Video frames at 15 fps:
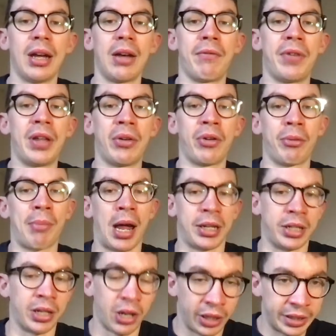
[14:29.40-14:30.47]
Villa and Man
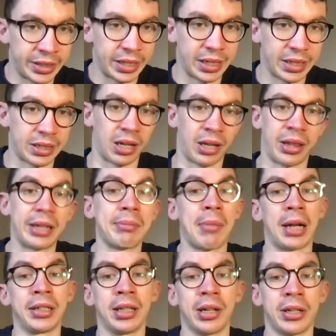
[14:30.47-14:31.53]
United, I think
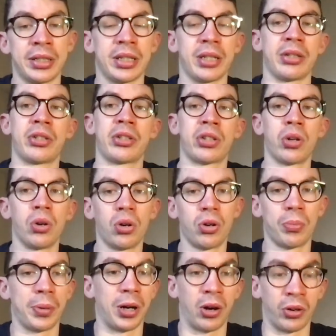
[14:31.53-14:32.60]
Man United score,
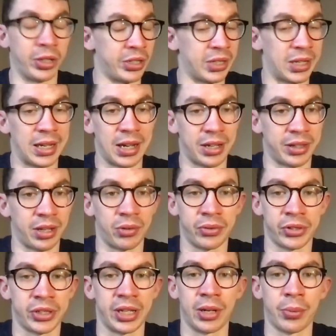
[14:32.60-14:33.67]
but honestly, I don't
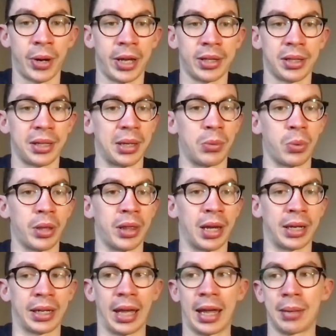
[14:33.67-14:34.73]
see a way that they win
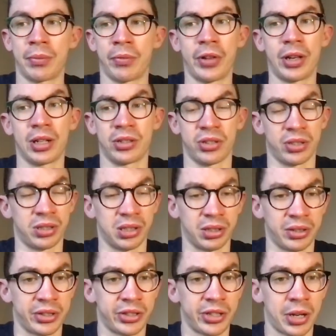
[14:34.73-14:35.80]
that game. Villa just
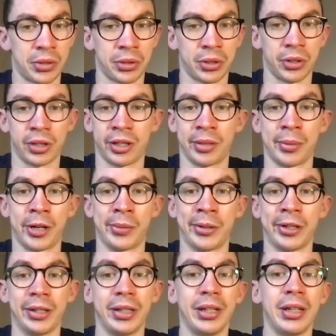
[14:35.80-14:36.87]
looks so good at the
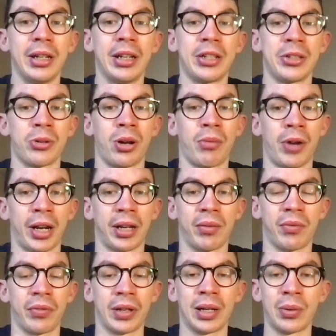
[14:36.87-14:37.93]
moment. So I reckon
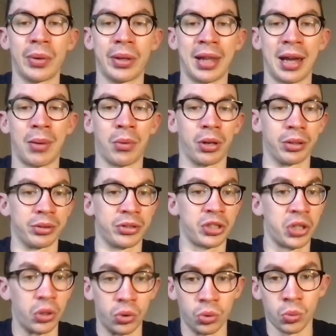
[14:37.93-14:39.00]
Villa win that one
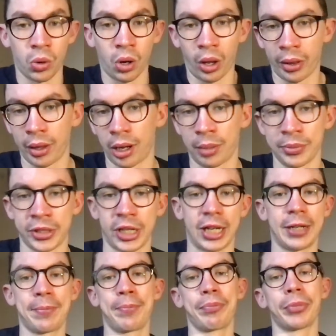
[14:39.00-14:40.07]
2-1, I'm
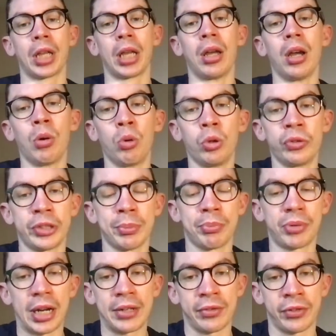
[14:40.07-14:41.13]
saying. Wolves and
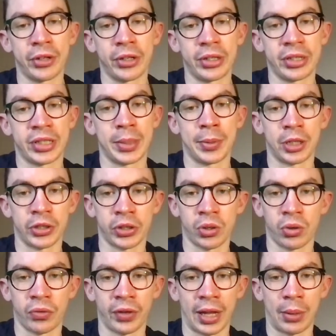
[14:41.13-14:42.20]
Brentford, similar
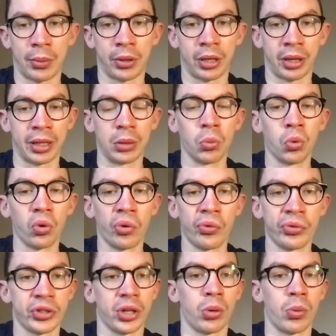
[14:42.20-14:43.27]
score for that one. I think
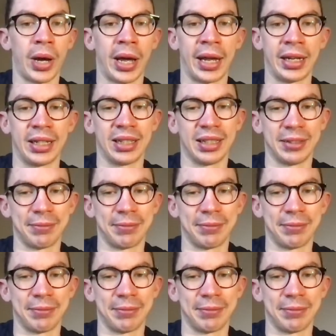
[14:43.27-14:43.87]
Wolves away.